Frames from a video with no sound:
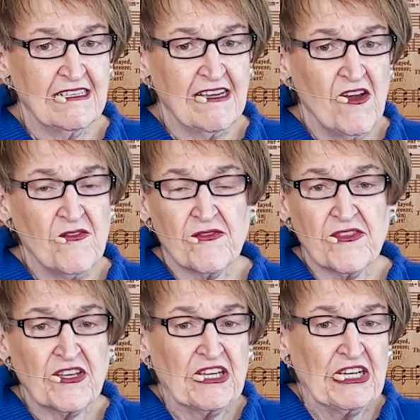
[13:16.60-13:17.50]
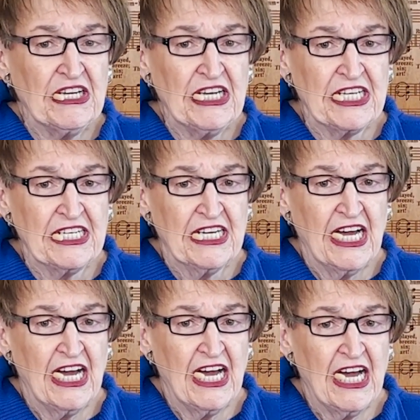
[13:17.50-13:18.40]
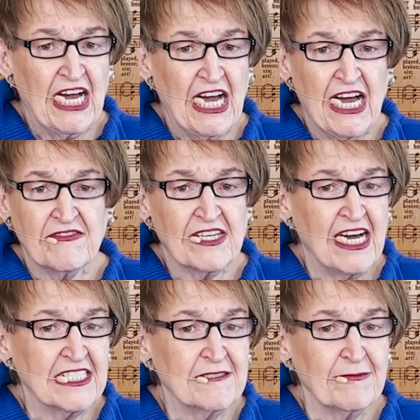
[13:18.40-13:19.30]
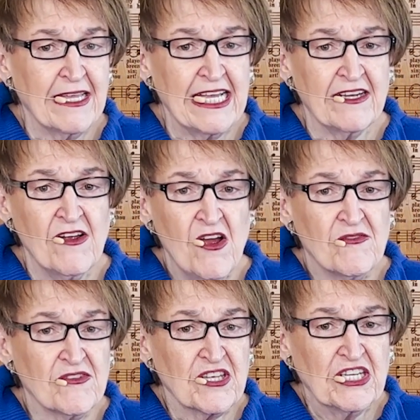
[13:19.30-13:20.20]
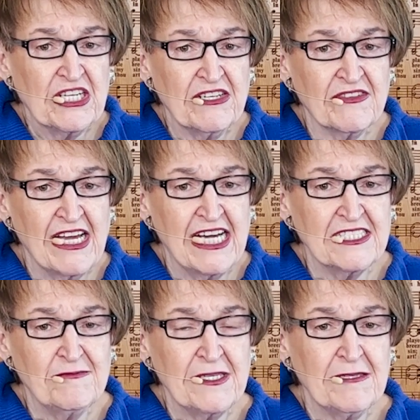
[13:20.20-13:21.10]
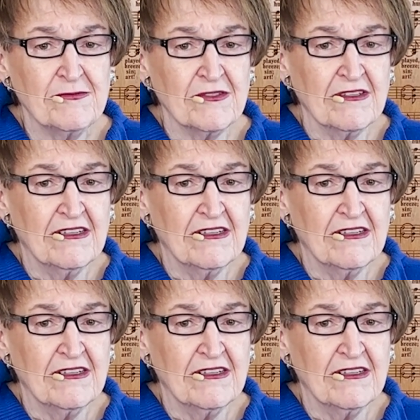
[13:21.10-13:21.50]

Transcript: for the good of God's plan, for the good of God's people.